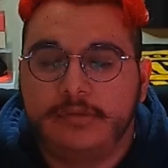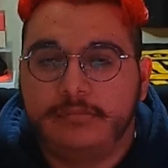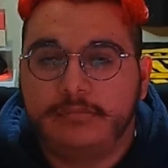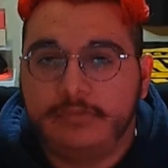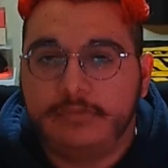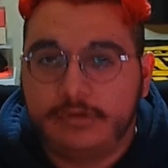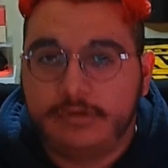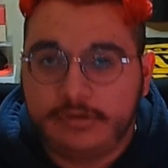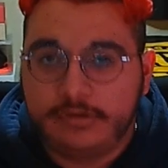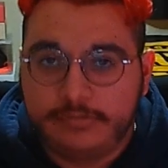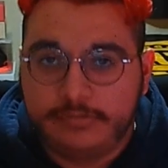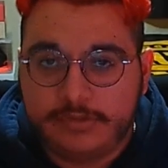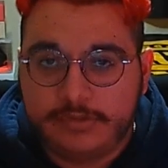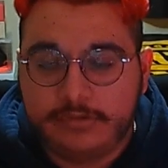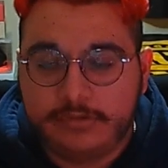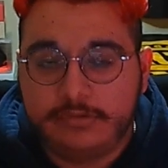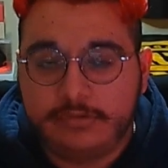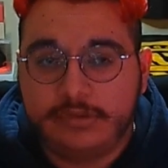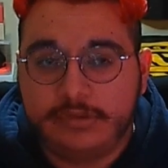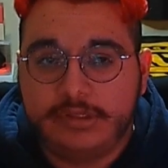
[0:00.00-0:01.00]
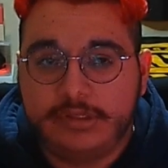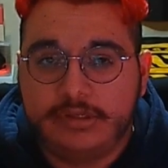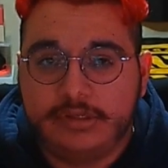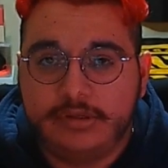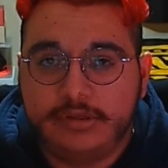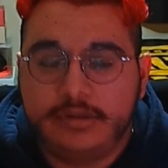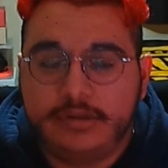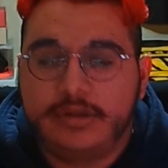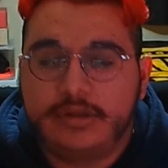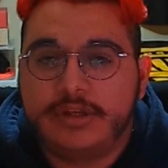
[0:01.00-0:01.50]
Welcome to the
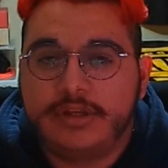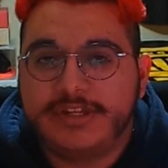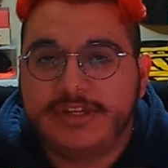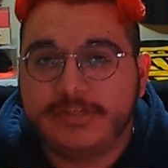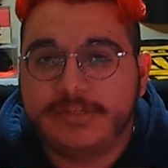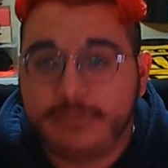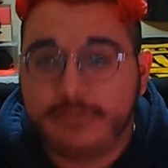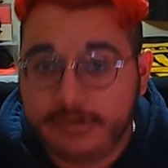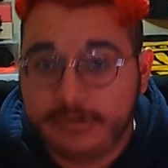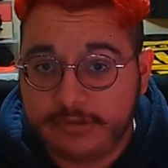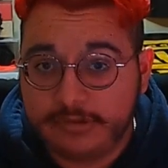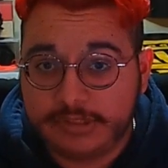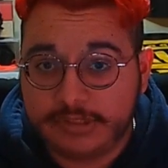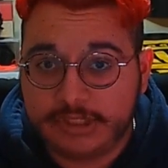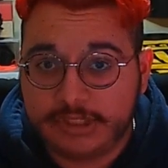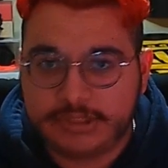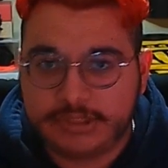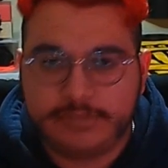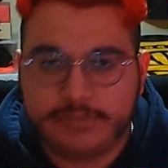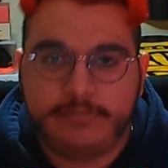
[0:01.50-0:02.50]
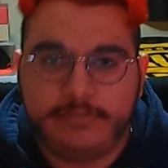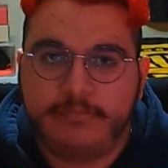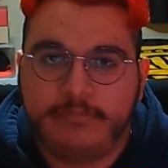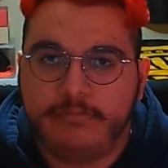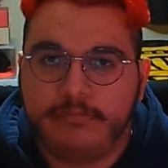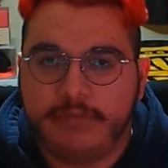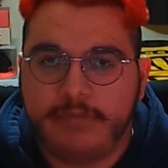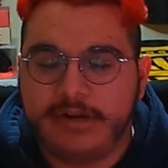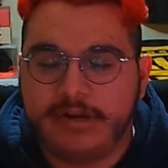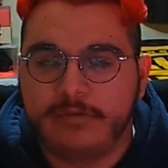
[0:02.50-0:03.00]
spoiler section.
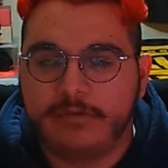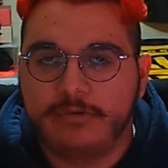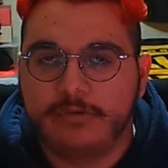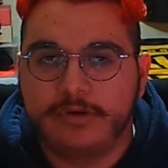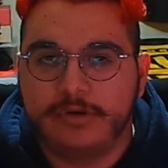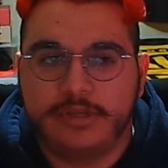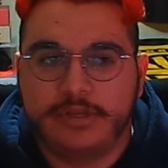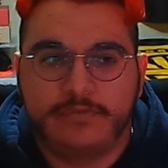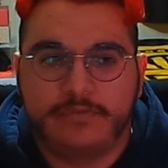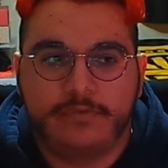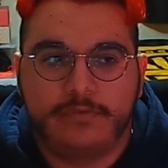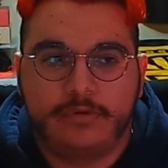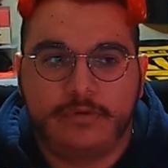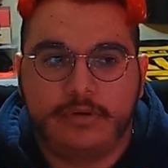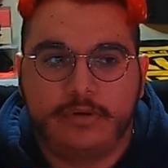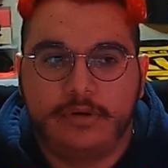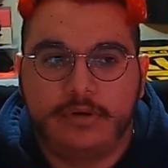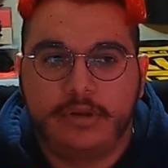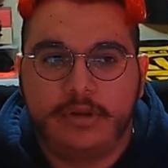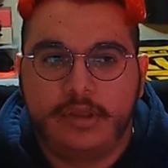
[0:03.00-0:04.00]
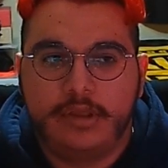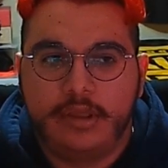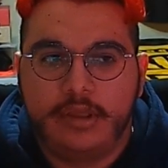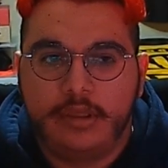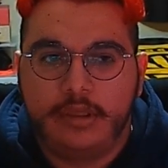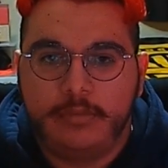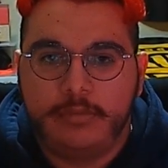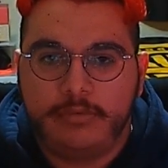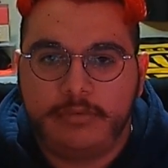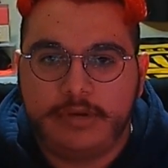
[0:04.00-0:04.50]
Minor warning for
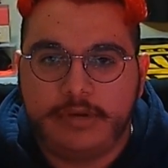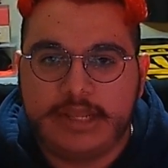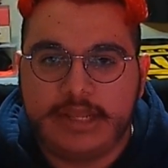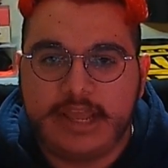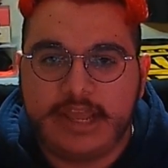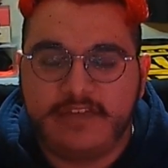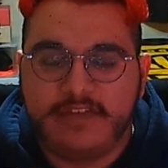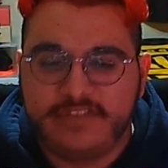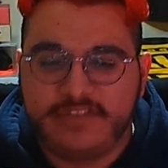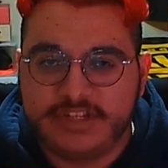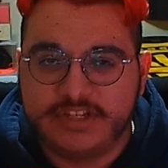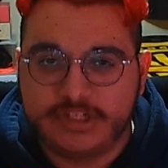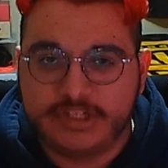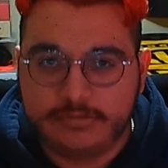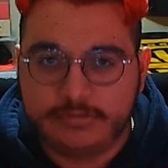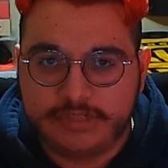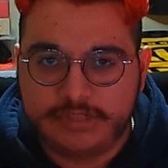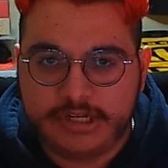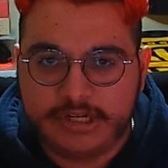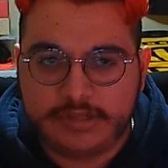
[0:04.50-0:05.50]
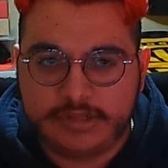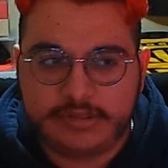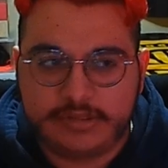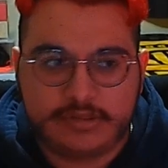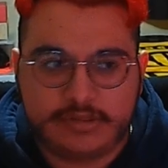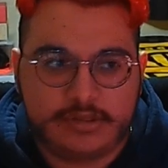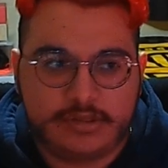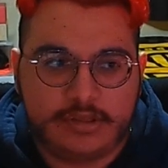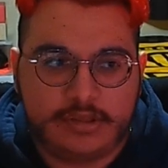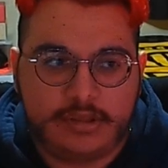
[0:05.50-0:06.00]
pretty heavy subject
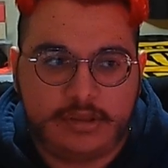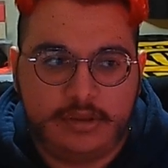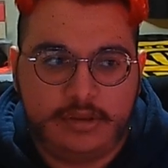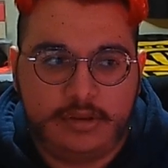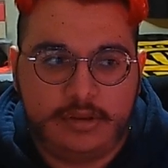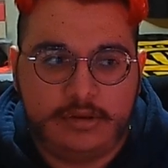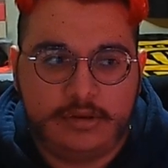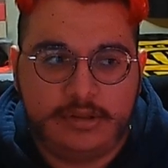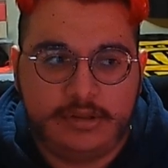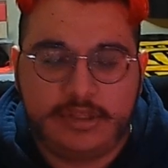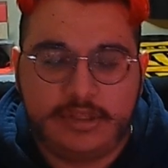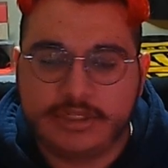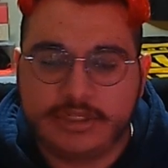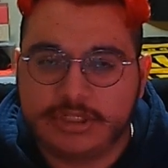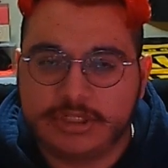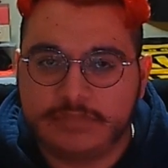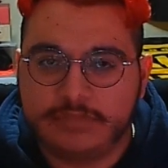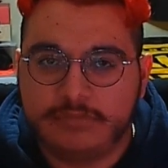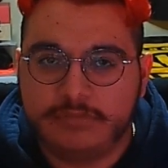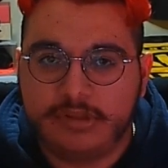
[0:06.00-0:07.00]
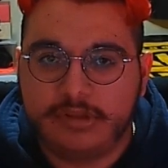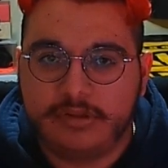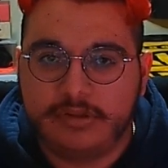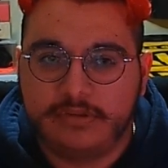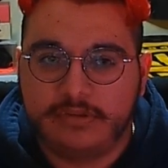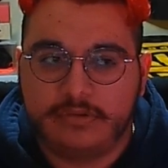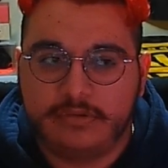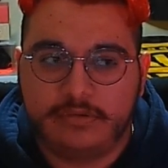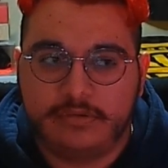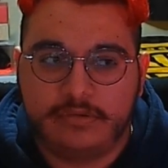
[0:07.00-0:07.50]
in this, because
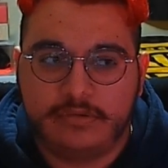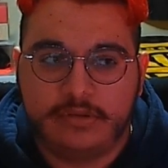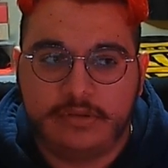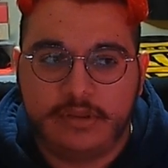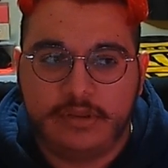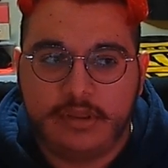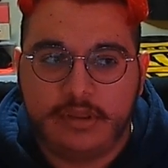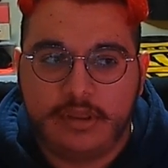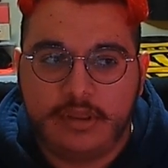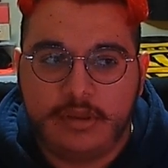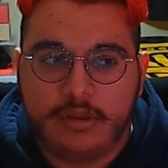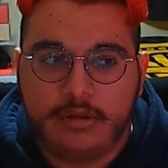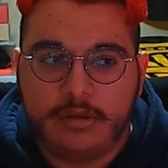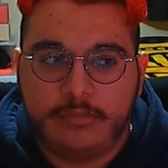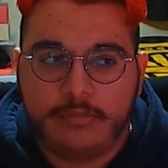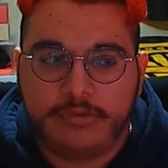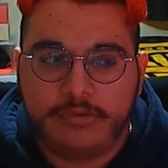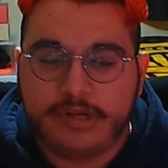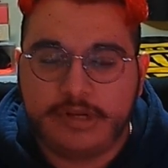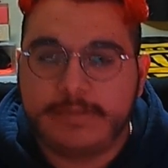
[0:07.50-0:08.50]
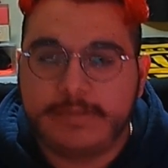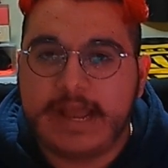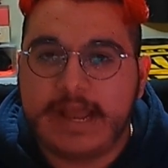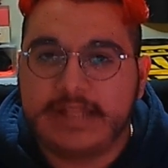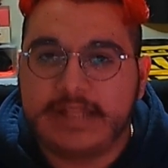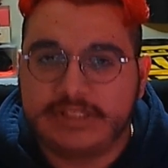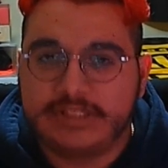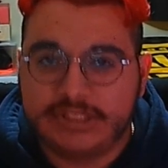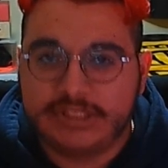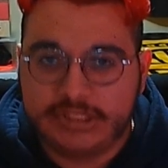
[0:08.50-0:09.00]
there's pretty
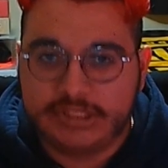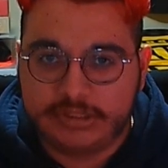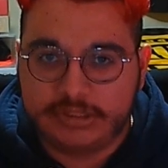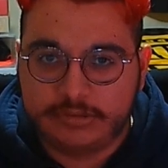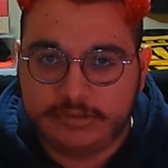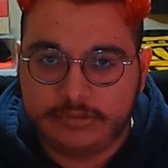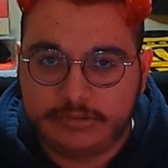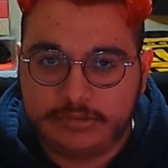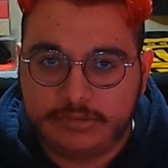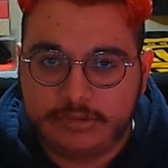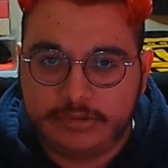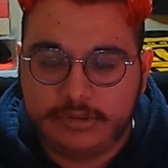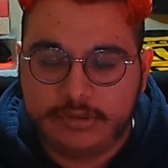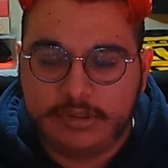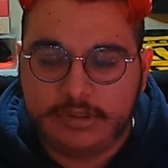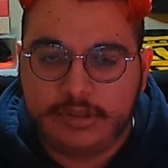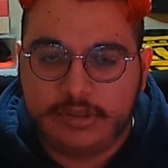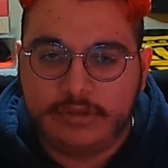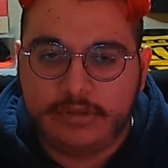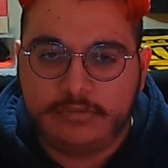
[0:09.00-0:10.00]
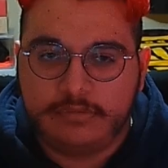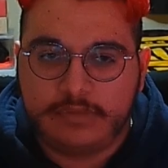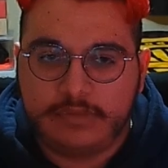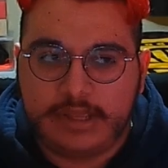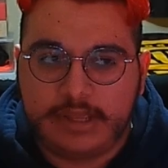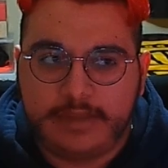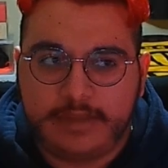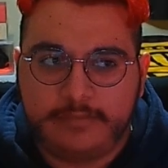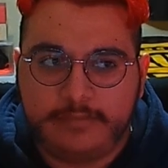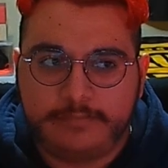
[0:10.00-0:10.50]
bad scene
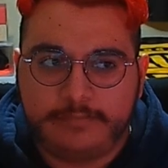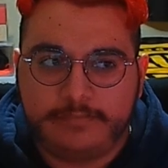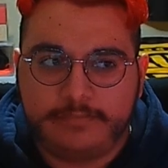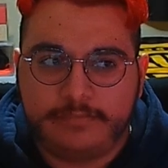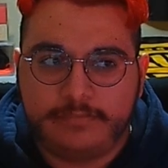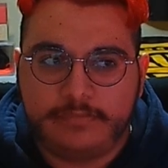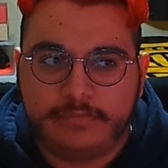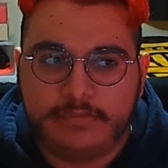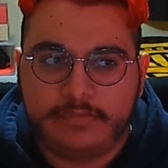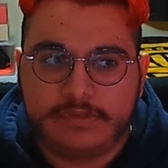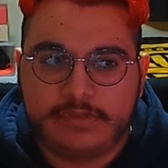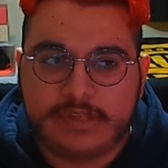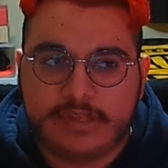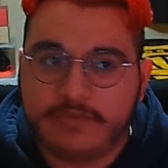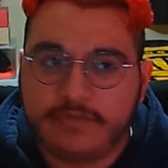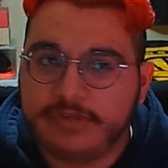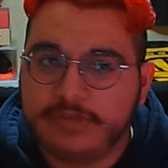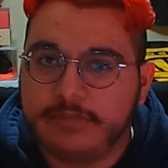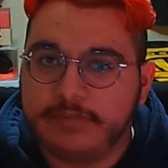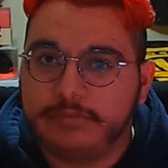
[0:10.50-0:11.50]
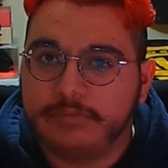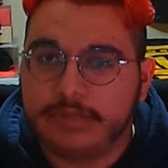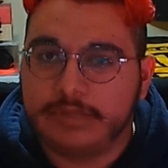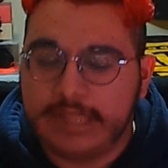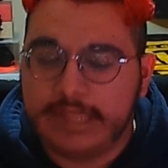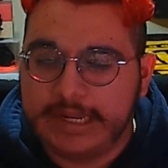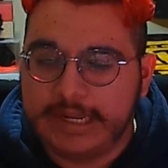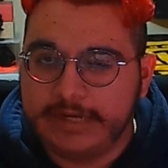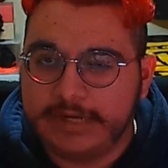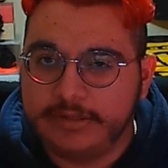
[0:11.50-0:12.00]
that it's heavily
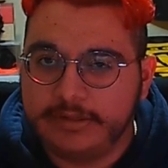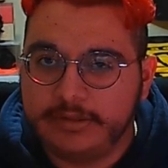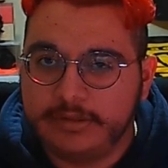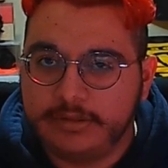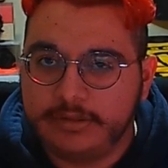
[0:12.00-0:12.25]
implied.